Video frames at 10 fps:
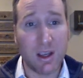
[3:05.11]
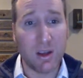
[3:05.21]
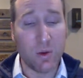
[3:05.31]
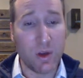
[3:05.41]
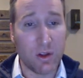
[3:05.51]

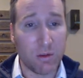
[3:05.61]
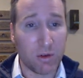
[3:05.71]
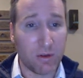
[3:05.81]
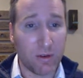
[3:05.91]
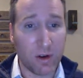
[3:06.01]
You either
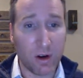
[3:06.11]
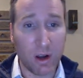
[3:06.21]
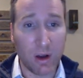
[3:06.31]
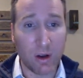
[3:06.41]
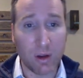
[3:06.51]
prefer
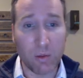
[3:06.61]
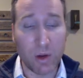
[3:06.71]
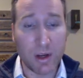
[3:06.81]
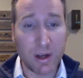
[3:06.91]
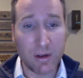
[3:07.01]
outcome
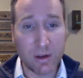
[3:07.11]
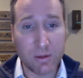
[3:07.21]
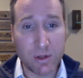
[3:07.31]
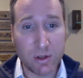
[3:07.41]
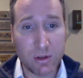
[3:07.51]
1 to outcome
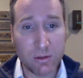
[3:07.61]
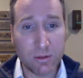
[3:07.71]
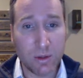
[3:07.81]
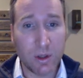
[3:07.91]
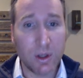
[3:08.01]
2,
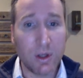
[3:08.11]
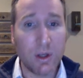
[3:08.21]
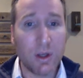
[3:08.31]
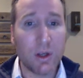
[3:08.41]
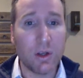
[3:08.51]

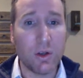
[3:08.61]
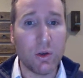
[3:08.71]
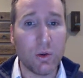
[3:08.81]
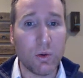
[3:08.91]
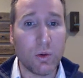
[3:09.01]

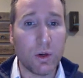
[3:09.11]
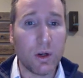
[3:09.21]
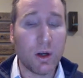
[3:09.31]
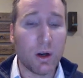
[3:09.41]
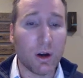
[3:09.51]
you
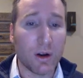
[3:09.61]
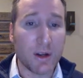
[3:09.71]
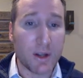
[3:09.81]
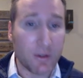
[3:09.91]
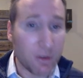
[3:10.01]
are
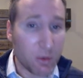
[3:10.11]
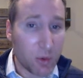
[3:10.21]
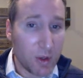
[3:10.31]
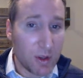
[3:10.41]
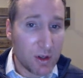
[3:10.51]
indifferent
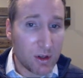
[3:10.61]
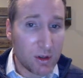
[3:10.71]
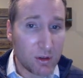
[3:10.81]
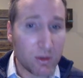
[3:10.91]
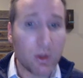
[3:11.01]
between the
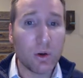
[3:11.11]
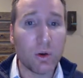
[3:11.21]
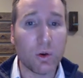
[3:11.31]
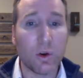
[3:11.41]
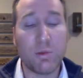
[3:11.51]
two,
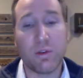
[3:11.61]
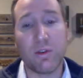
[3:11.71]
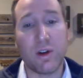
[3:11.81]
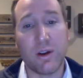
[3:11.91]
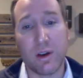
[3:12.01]
or you
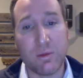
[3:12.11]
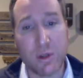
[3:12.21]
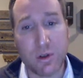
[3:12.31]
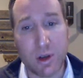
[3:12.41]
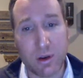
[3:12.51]
prefer outcome
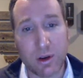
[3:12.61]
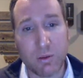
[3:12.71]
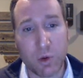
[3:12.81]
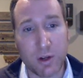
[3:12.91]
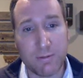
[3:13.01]
2 to
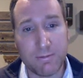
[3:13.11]
outcome 1.